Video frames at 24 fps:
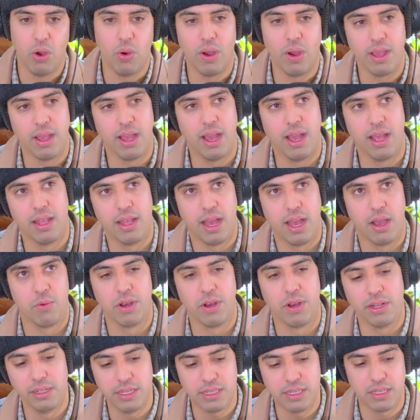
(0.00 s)
Oh, I
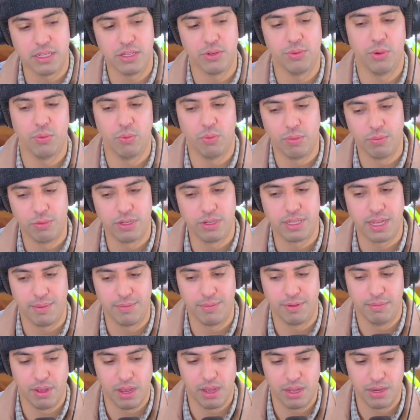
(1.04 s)
want to listen to it one more
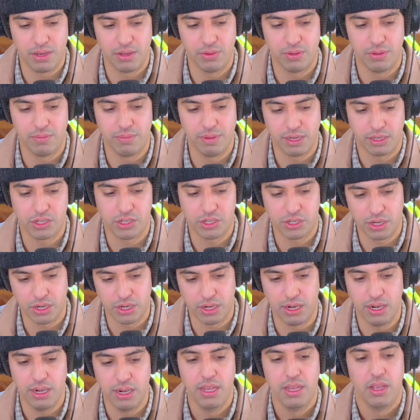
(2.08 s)
time in mono and make
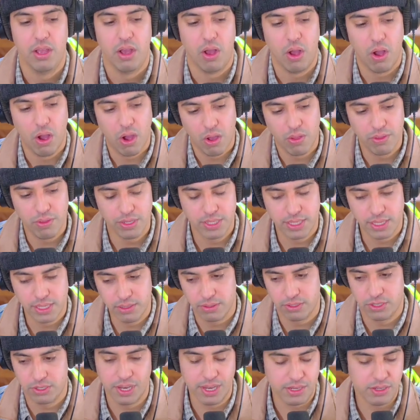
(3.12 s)
sure all those
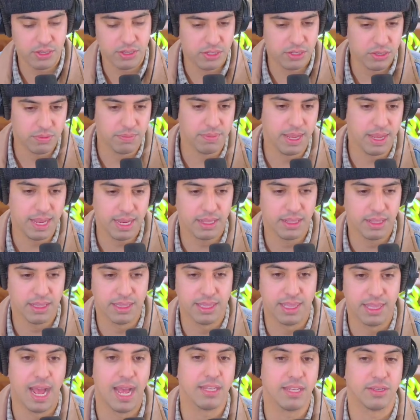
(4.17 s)
little changes you make,
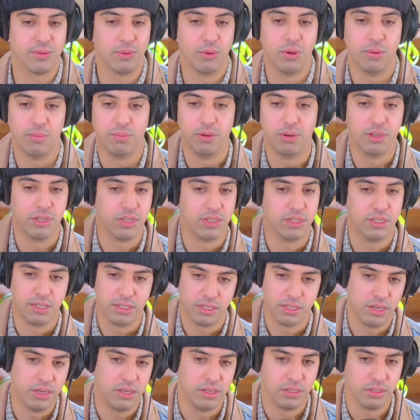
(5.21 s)
that's what pushes a
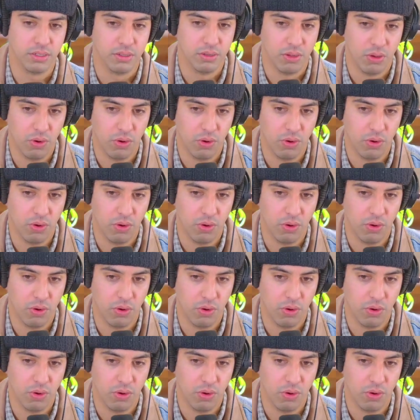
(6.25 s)
song